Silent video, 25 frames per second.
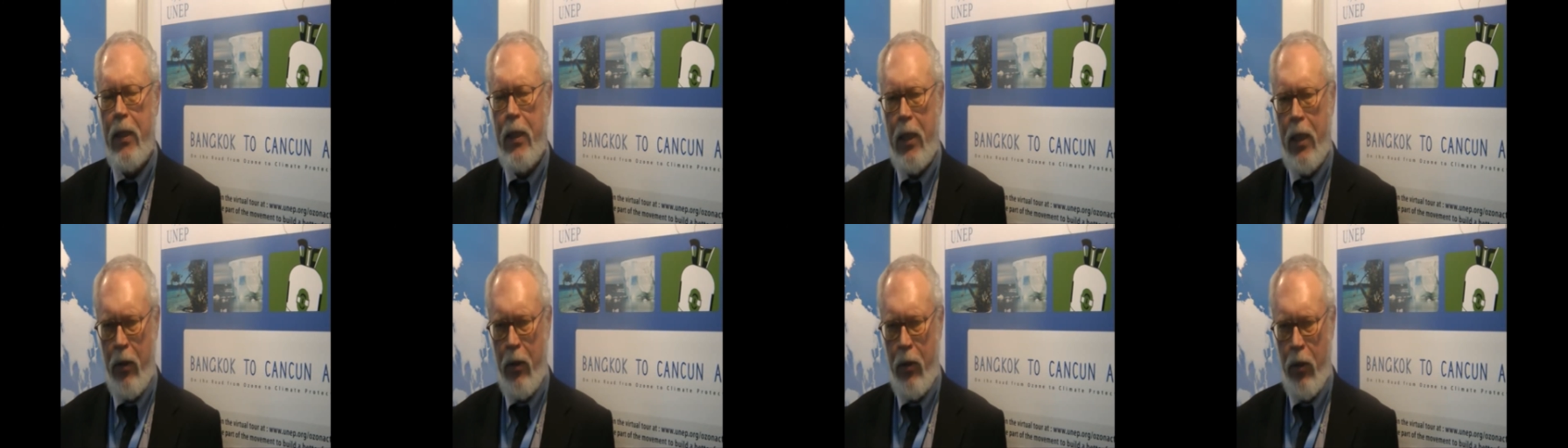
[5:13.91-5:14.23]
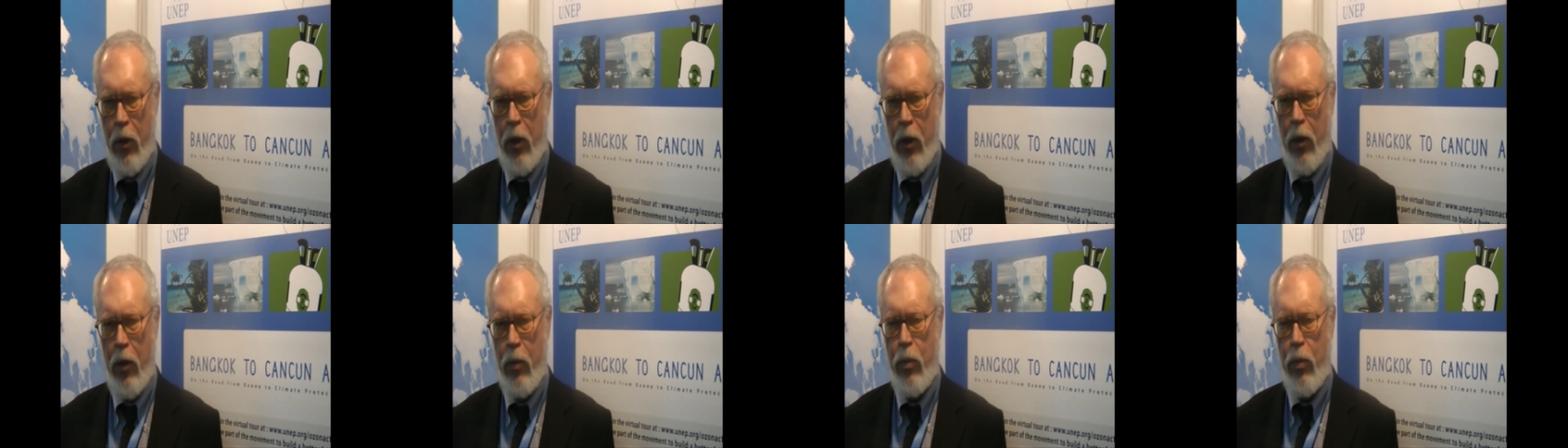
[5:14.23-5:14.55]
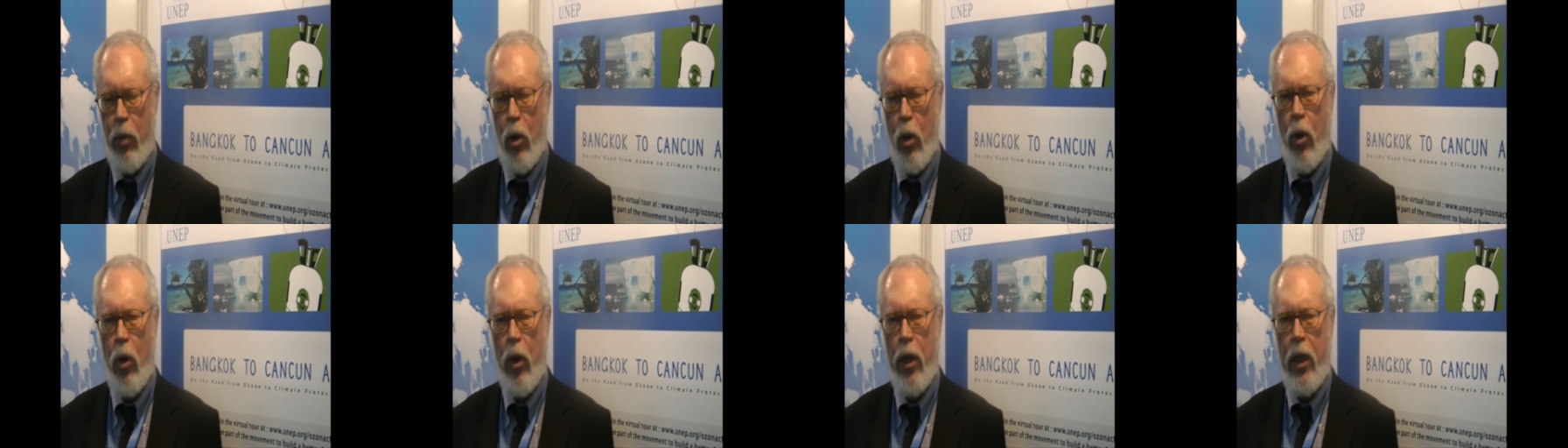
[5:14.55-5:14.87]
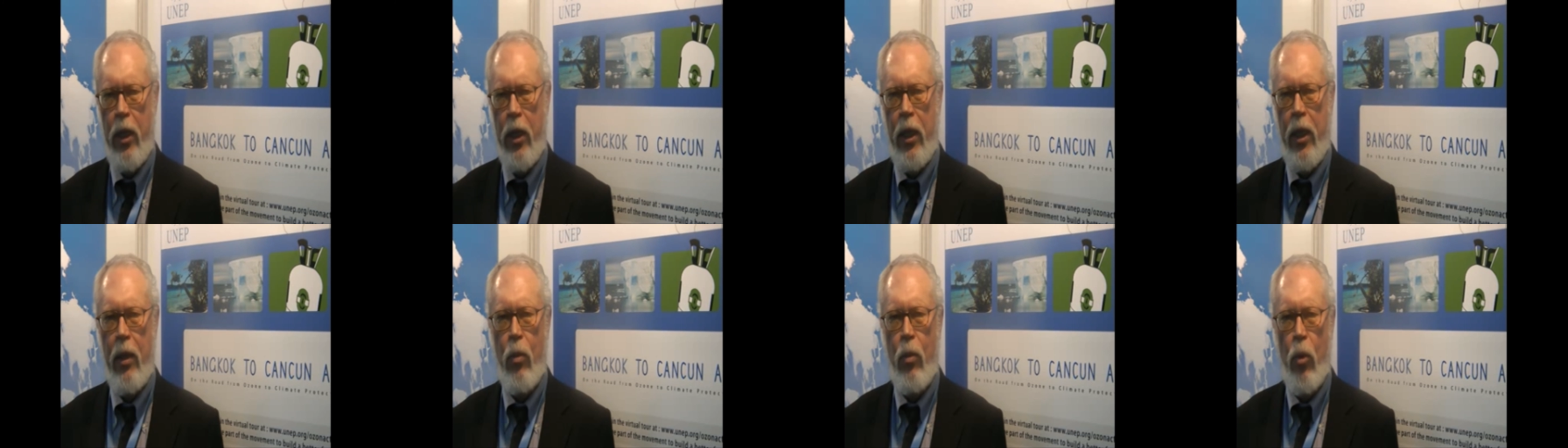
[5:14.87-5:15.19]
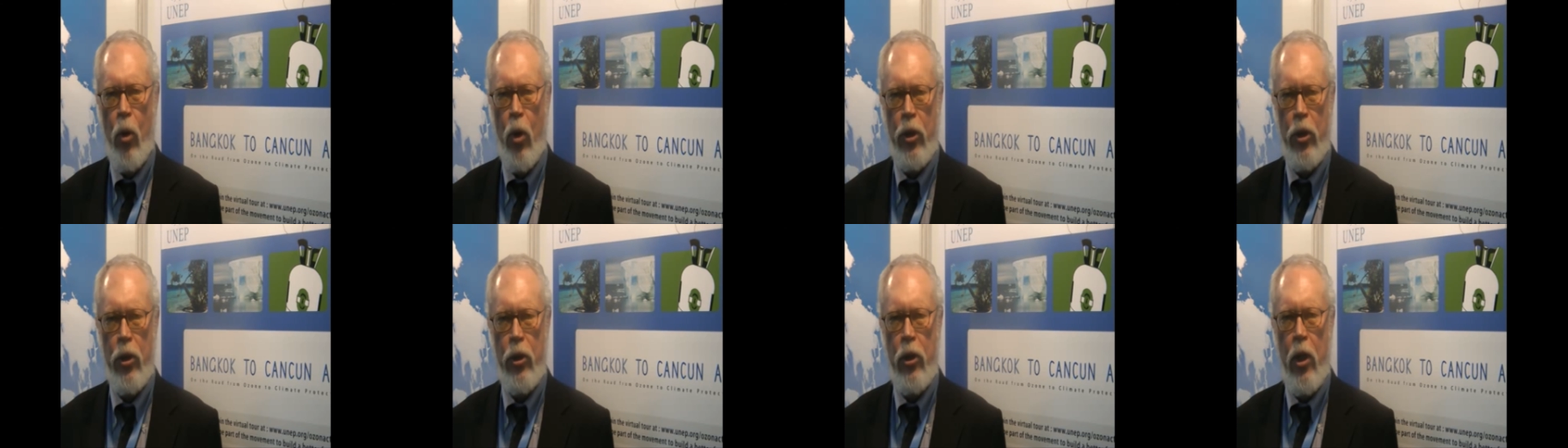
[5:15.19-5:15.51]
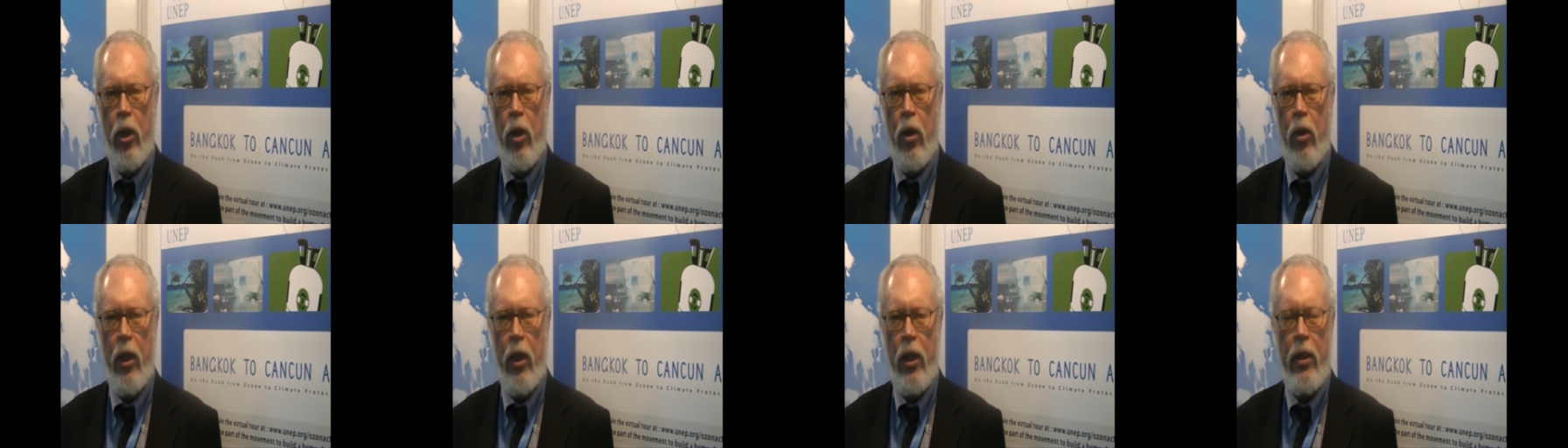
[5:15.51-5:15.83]
and they're going a little more
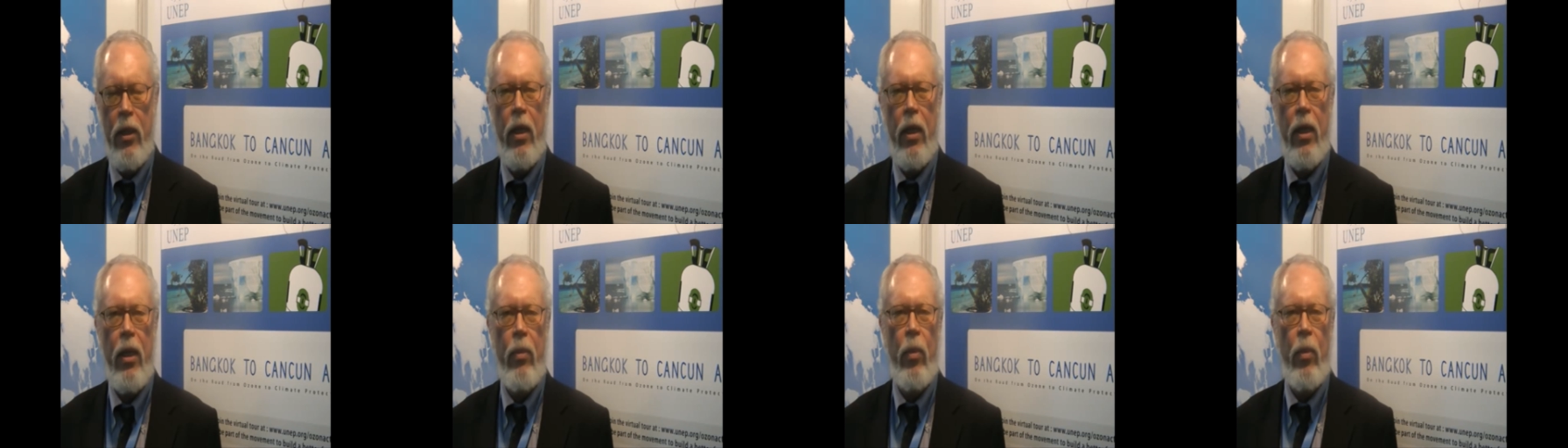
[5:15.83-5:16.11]
slowly.